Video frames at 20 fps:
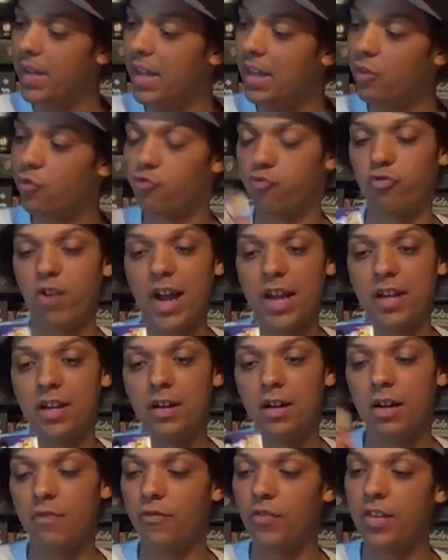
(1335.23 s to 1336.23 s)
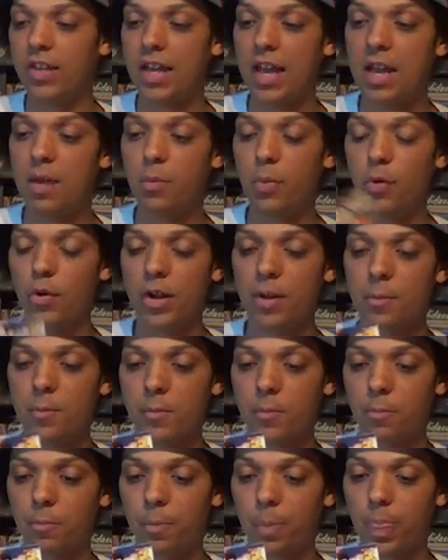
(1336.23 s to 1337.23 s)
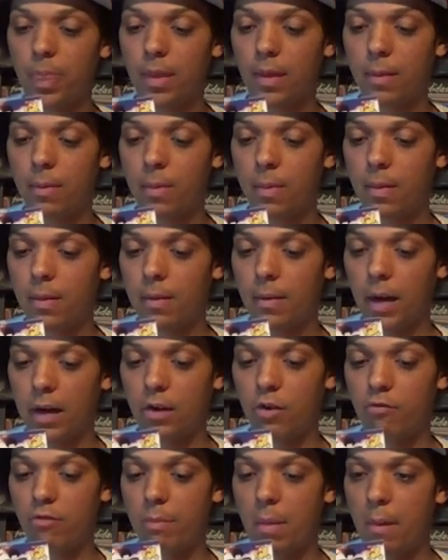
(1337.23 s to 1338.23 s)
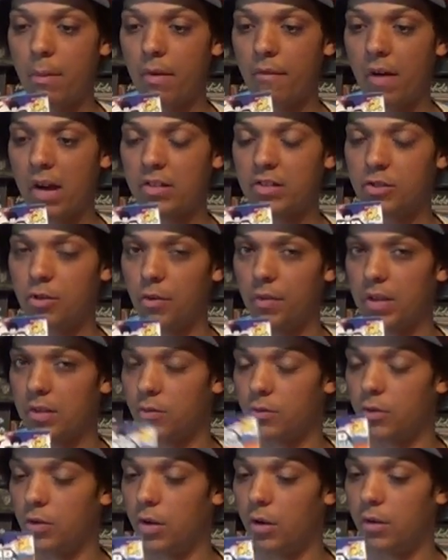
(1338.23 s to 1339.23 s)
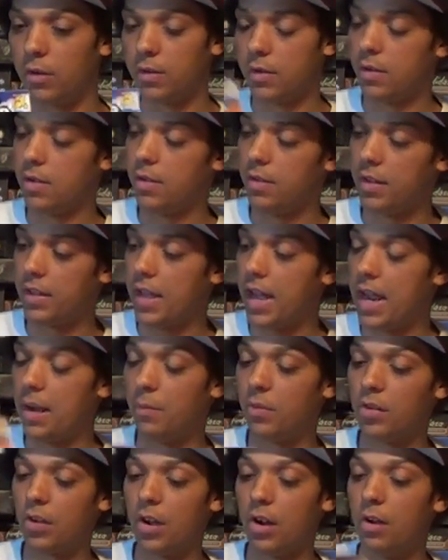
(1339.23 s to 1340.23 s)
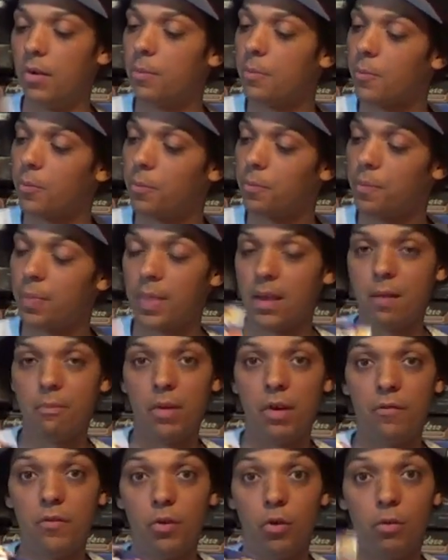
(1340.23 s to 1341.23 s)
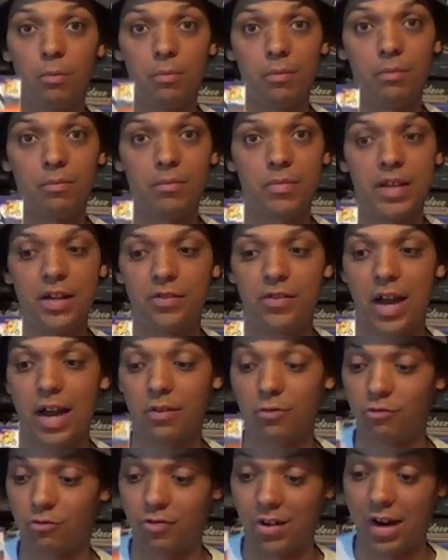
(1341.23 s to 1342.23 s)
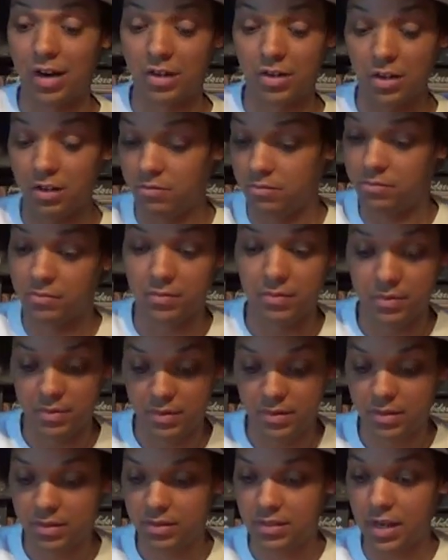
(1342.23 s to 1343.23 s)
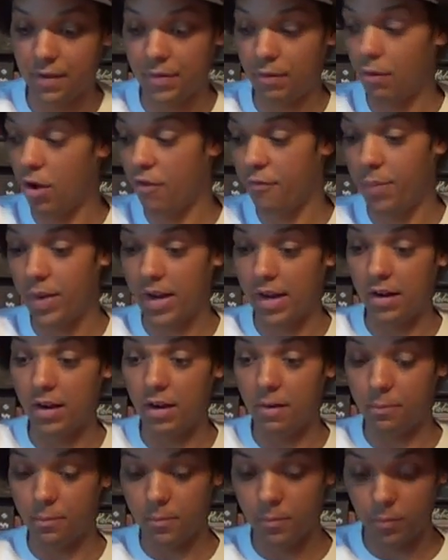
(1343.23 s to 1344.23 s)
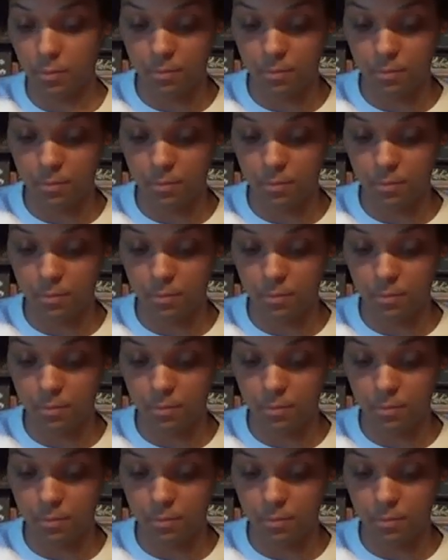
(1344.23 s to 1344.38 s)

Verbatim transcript: Kid Dracula for the Game Boy. I couldn't remember if I actually got this or not, the game, so but I thought Kid Jack Dracula, definitely worth picking up.